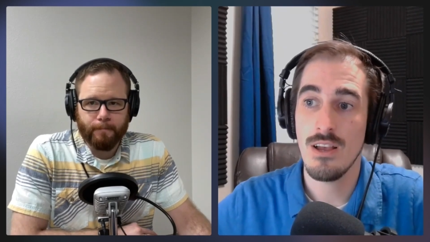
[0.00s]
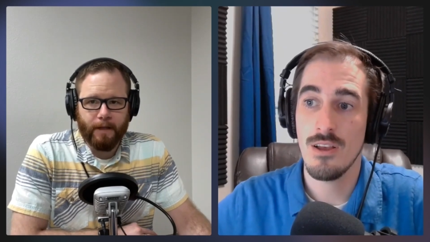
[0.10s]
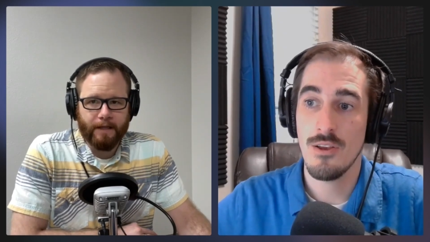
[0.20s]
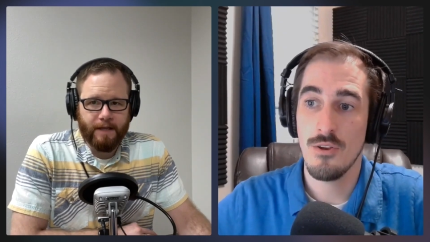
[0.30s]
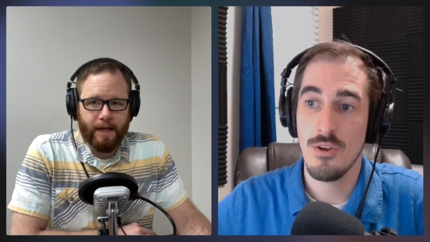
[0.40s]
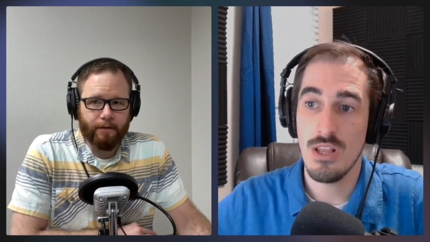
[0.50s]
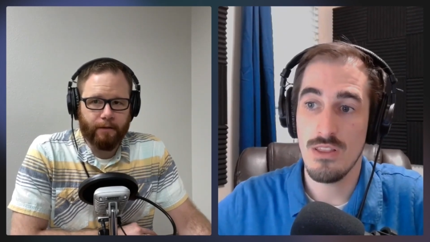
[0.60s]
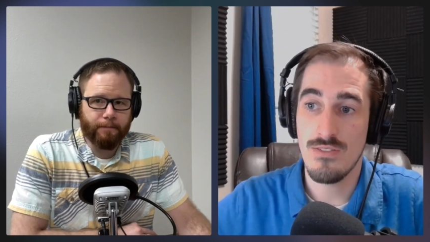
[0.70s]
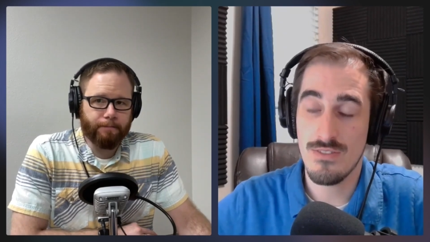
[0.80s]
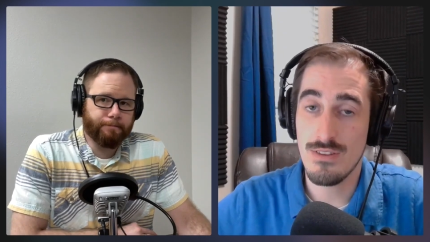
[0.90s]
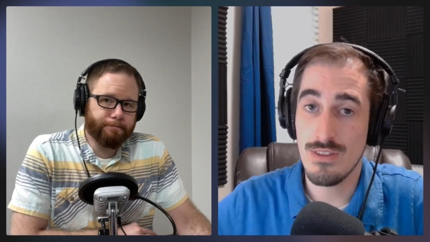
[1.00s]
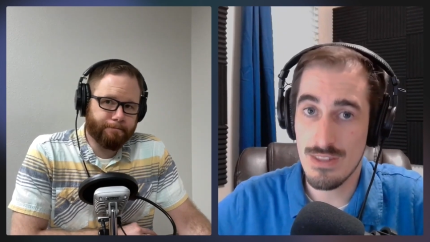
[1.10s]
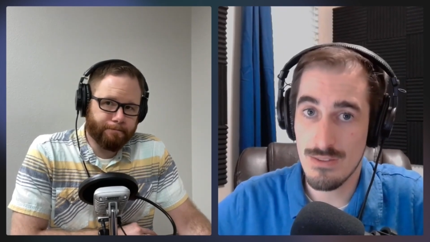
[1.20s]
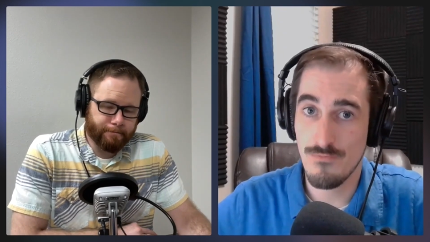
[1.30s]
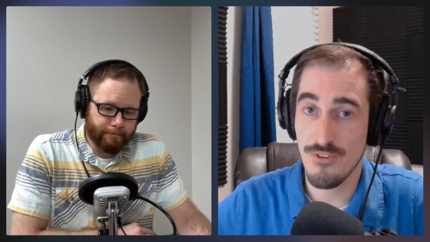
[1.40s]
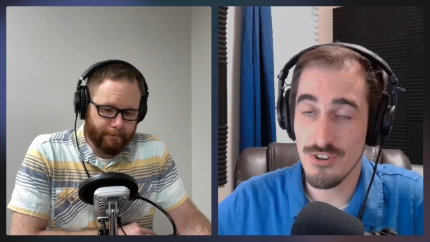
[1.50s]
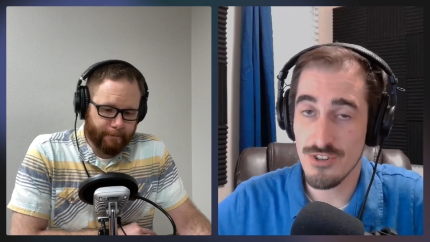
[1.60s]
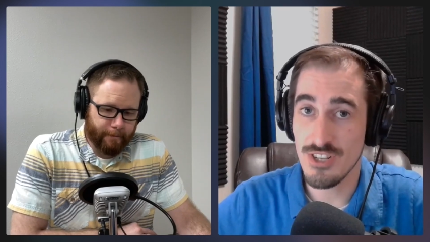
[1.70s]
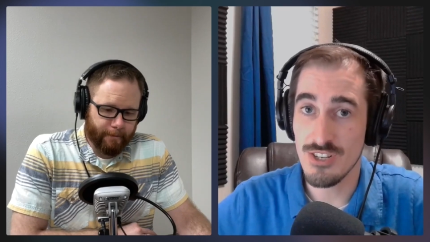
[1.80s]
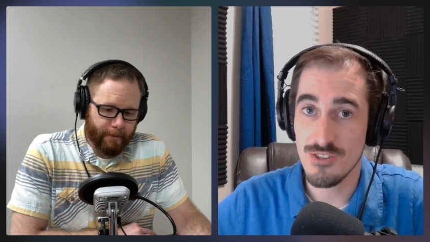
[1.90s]
Speaker 1: Exactly.
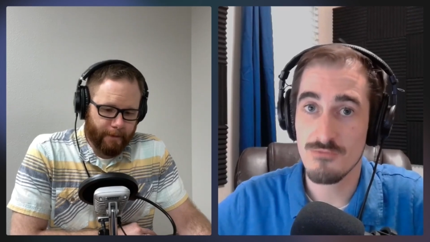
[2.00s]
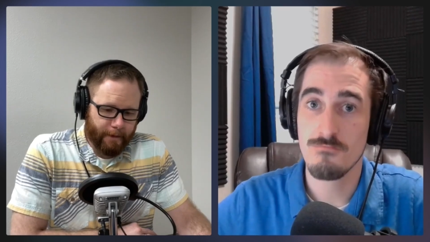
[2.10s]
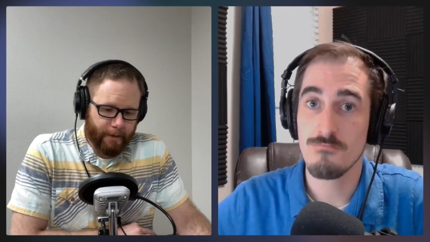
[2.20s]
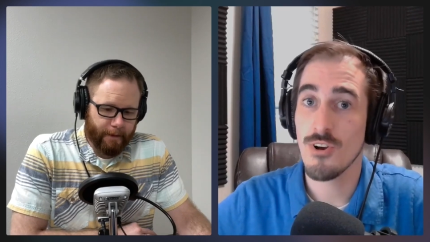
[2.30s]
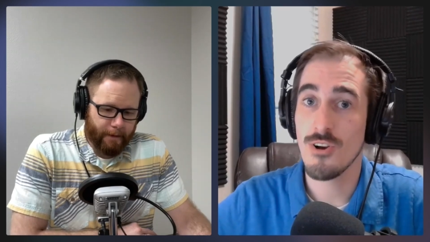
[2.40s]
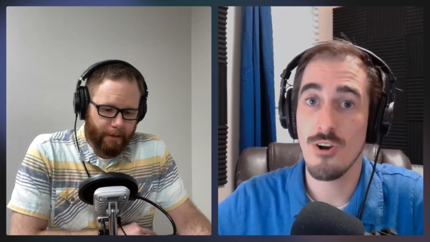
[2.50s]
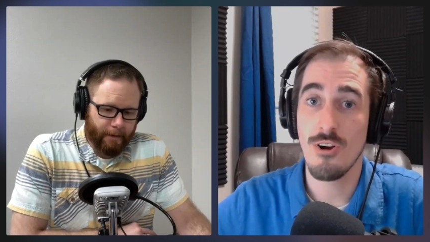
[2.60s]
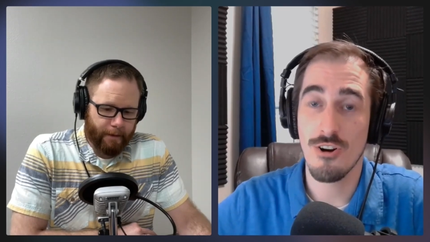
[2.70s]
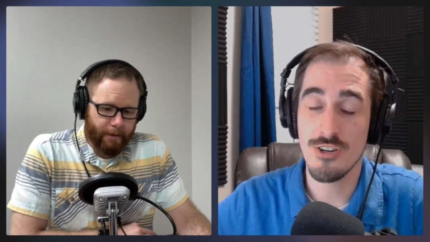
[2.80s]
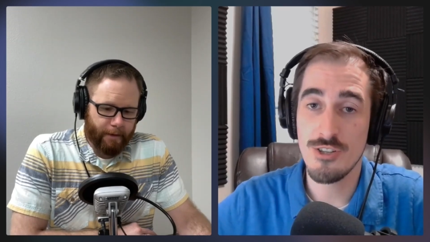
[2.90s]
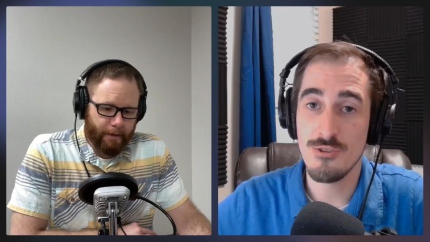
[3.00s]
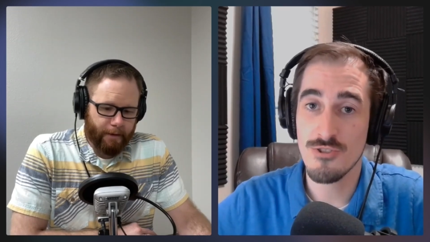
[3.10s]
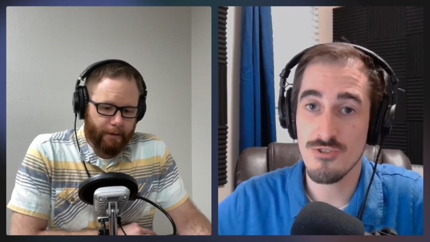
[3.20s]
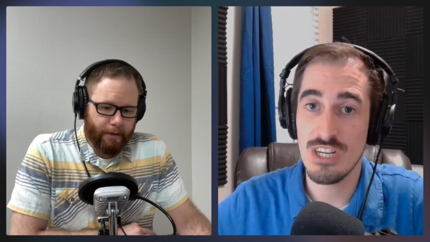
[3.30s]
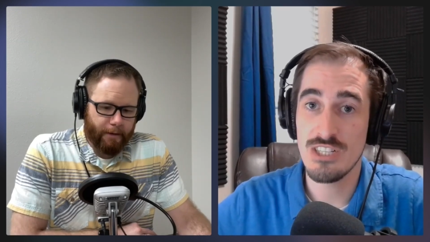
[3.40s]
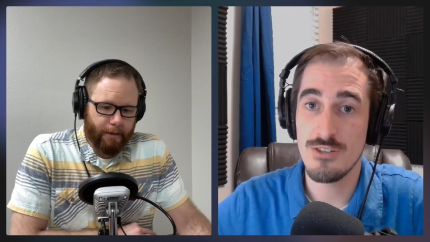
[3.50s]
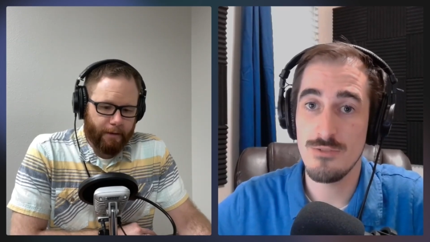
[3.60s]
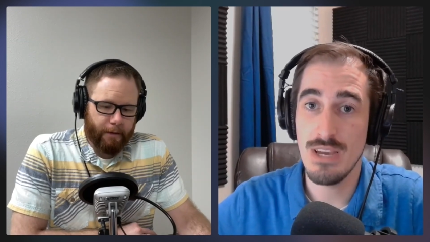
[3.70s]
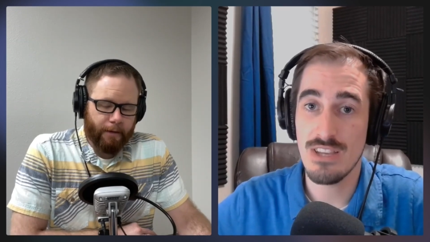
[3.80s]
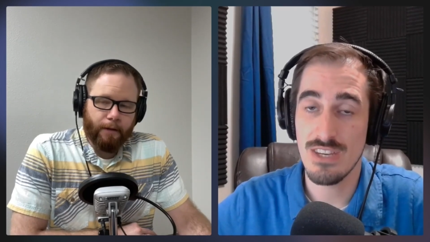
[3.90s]
Versus, are you trying to
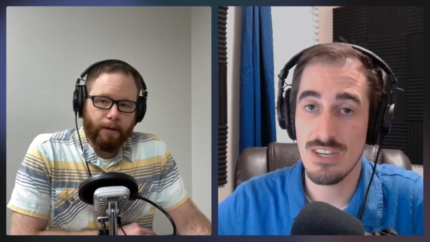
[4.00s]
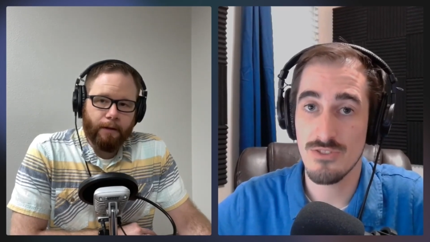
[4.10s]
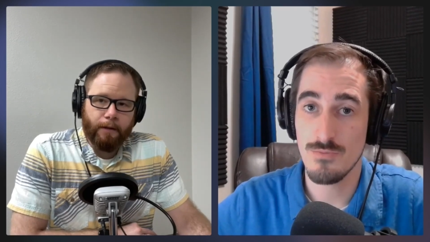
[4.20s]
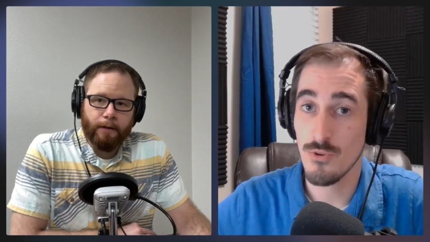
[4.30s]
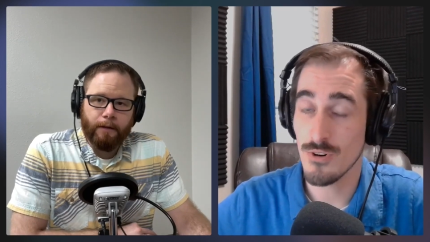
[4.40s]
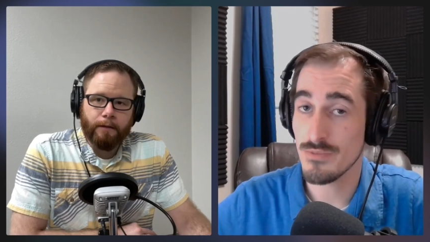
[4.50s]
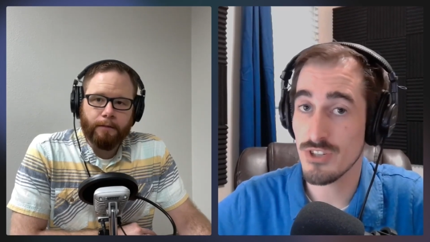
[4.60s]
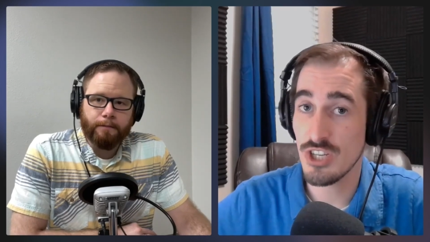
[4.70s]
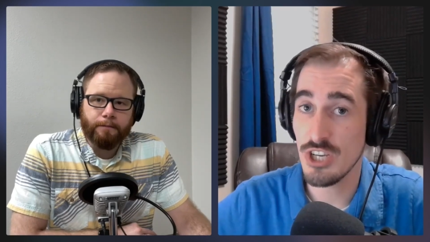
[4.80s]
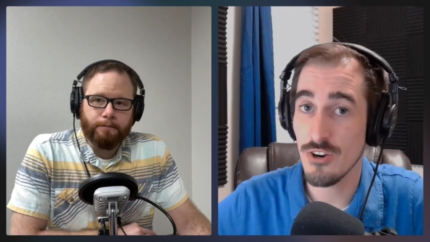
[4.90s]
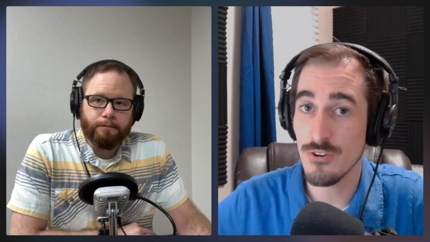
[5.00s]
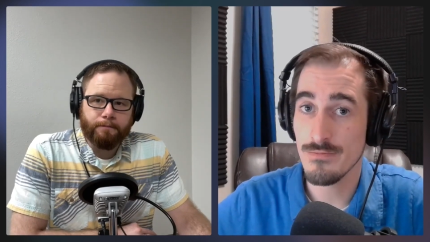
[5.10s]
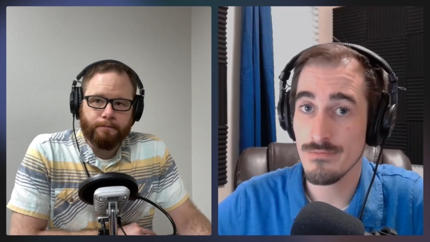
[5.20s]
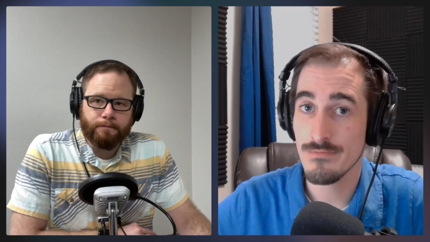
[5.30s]
make things more obscure?